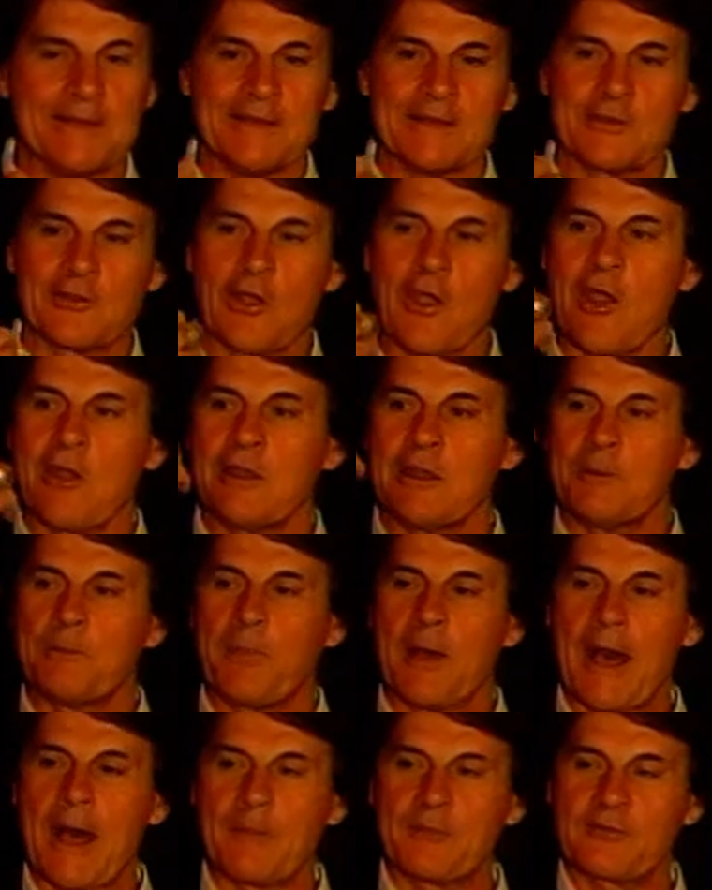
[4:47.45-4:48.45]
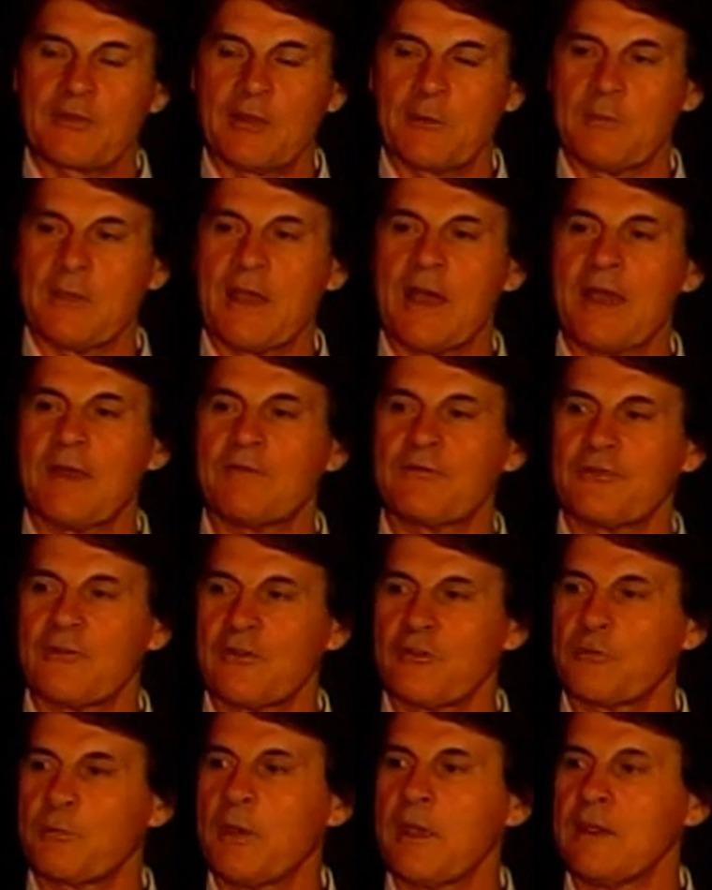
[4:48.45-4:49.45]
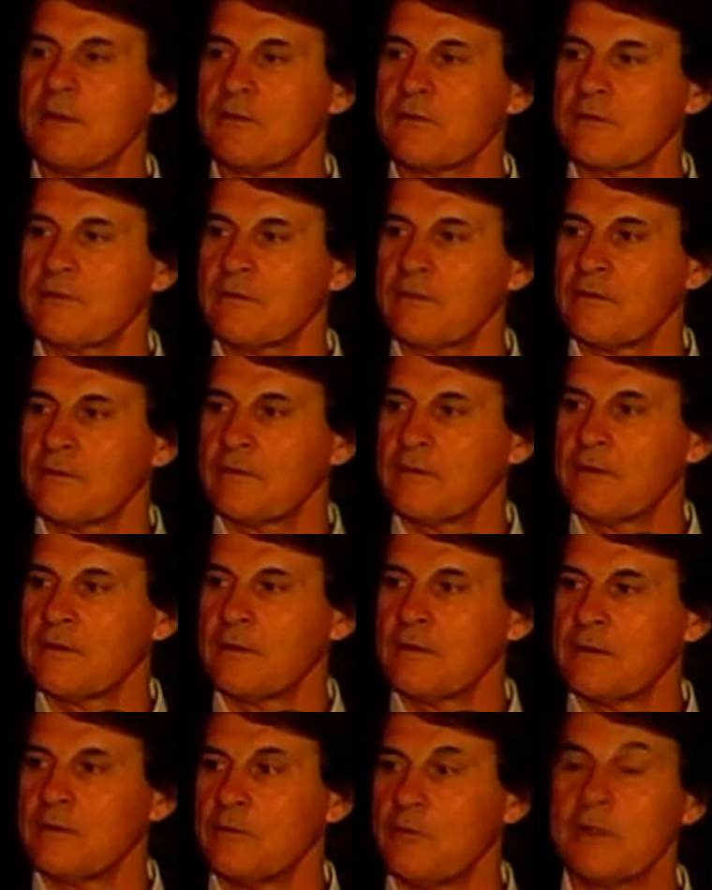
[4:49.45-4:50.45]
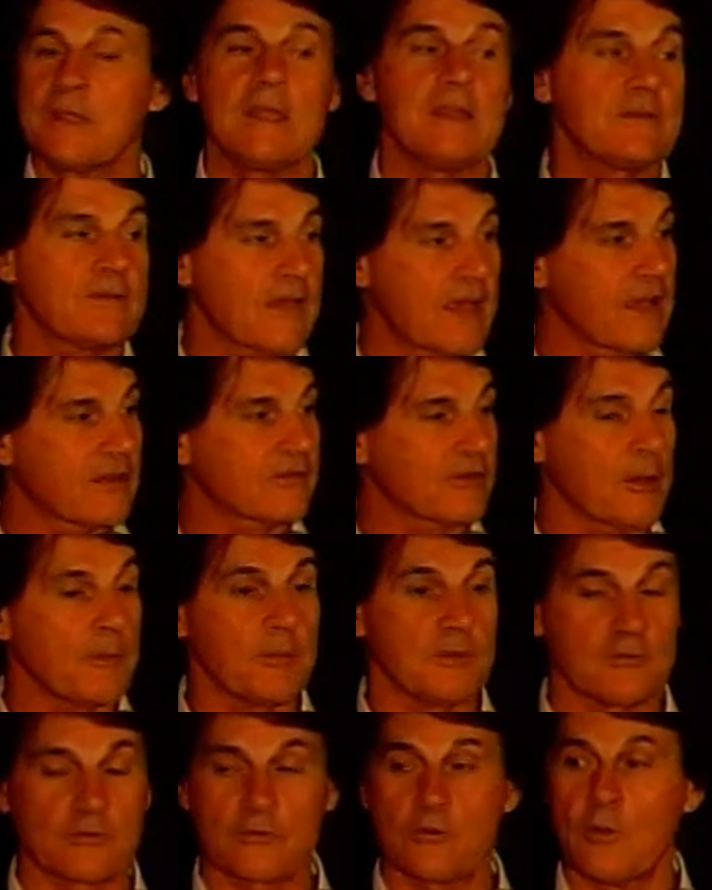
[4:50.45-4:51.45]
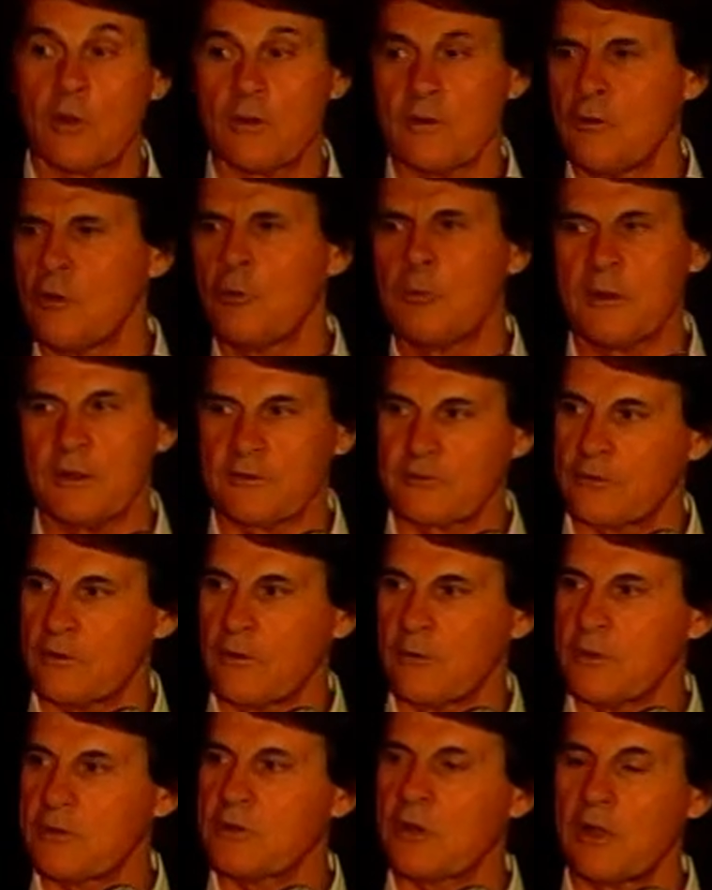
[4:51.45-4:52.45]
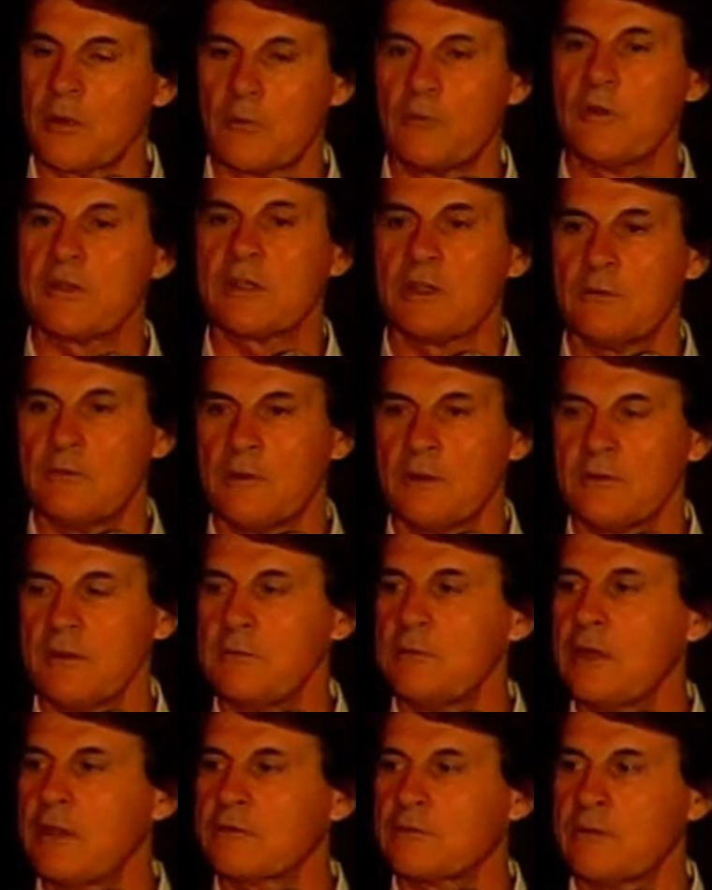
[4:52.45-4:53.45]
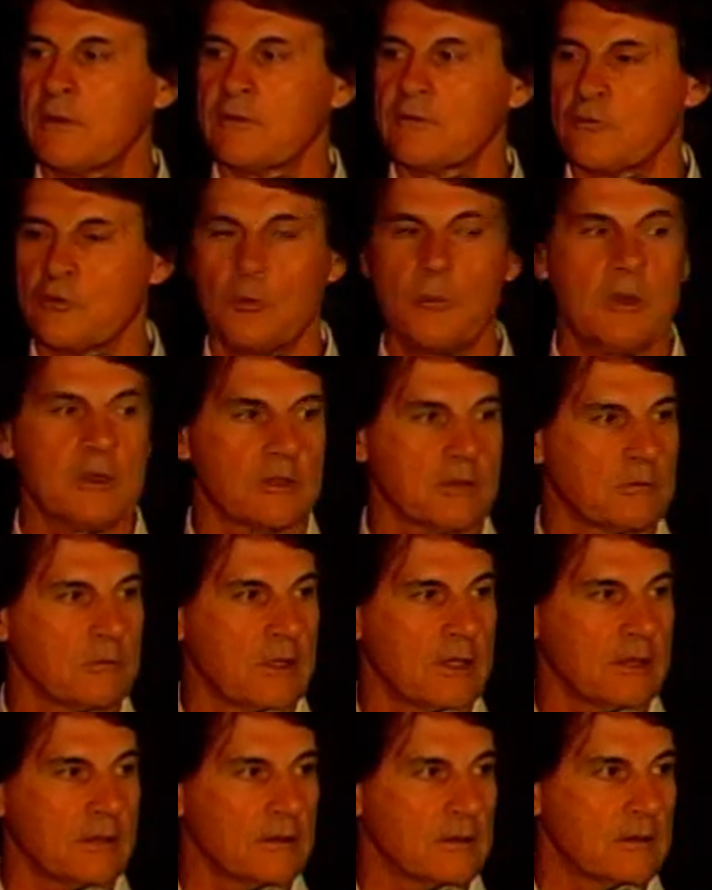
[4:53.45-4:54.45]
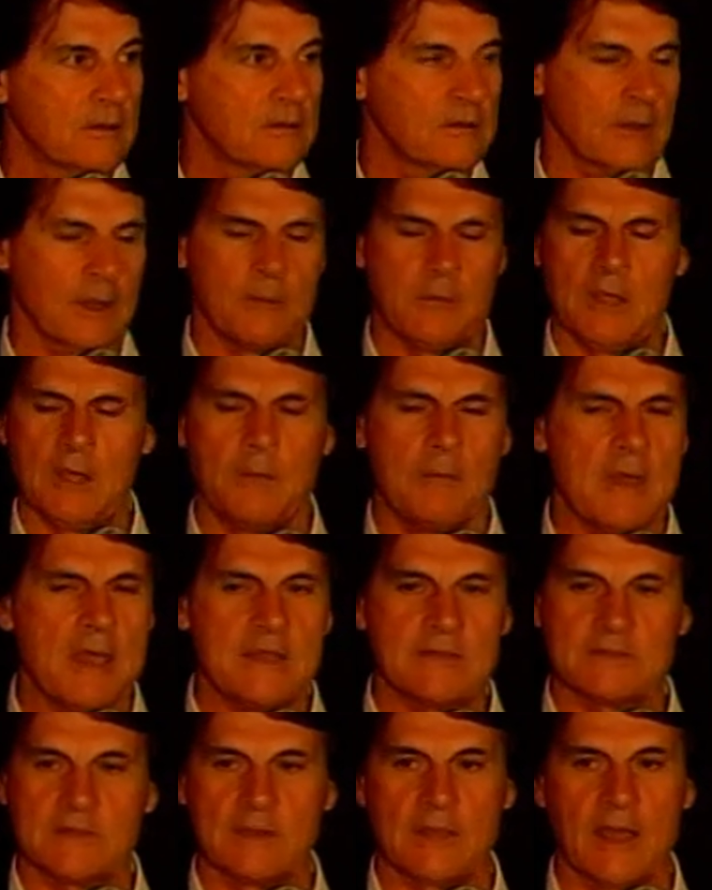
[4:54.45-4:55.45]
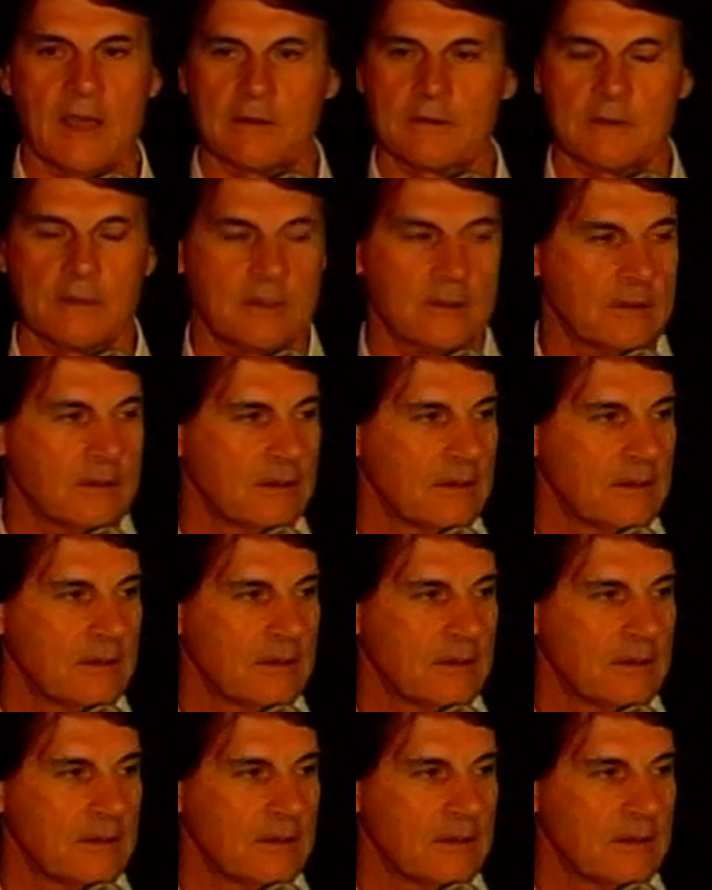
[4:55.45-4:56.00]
Carney pops up behind first base. Rickey tacks up and scores. Nobody scored. We call him Rickey Run. He makes runs nobody could make. Amazing athlete.